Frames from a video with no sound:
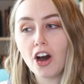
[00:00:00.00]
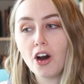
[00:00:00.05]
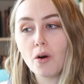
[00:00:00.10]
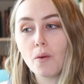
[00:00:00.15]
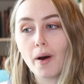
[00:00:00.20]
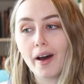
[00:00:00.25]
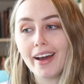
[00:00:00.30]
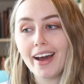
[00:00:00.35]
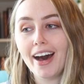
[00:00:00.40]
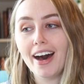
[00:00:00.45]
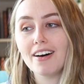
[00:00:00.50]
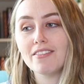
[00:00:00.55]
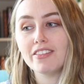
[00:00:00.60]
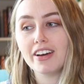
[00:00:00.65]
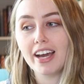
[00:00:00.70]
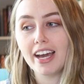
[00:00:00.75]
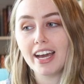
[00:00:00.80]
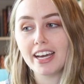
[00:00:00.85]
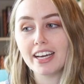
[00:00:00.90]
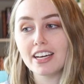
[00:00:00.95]
oh, I have
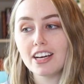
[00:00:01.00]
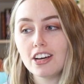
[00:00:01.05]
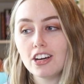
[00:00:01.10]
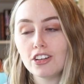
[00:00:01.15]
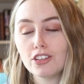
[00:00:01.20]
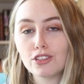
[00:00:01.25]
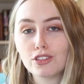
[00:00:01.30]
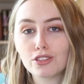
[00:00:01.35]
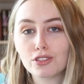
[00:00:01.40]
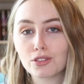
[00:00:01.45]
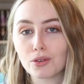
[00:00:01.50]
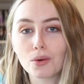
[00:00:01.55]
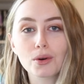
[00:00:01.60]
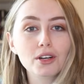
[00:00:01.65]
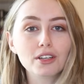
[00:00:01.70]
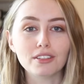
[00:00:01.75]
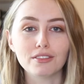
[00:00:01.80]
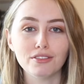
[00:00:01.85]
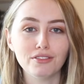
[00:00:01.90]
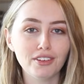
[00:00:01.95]
a
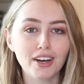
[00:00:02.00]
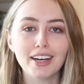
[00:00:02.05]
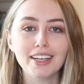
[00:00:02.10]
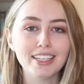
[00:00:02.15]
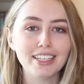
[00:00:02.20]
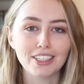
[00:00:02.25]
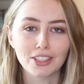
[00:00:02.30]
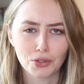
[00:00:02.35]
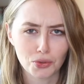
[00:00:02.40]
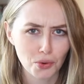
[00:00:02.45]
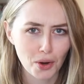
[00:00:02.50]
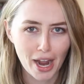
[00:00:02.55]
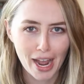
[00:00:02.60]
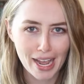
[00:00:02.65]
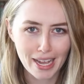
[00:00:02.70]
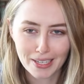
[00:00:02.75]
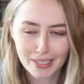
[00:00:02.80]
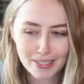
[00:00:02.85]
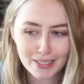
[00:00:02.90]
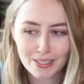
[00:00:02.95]
sword fighting
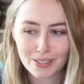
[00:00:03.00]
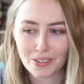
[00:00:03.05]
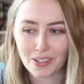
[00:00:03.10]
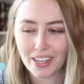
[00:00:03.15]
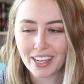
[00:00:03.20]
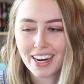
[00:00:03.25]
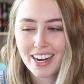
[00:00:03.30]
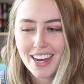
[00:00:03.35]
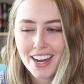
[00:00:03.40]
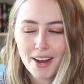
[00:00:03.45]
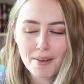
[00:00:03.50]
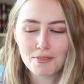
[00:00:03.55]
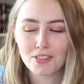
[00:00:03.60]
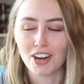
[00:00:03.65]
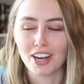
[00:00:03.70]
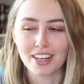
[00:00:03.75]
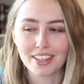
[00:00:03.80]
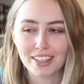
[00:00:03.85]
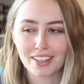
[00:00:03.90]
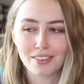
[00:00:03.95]
grace, or I'm
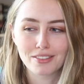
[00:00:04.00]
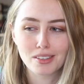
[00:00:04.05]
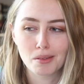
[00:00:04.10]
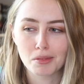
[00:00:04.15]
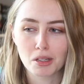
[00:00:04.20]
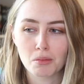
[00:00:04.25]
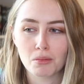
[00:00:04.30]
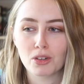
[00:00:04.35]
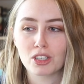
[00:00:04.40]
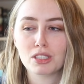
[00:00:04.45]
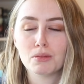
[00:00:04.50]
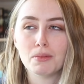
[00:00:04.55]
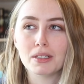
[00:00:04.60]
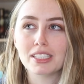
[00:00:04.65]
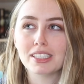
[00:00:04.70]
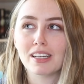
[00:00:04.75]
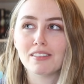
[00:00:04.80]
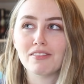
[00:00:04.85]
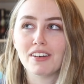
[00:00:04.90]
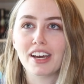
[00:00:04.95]
trying to think of something more
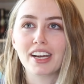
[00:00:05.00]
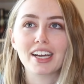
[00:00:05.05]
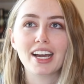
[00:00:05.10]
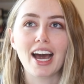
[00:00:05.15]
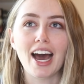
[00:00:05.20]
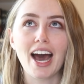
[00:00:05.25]
specific.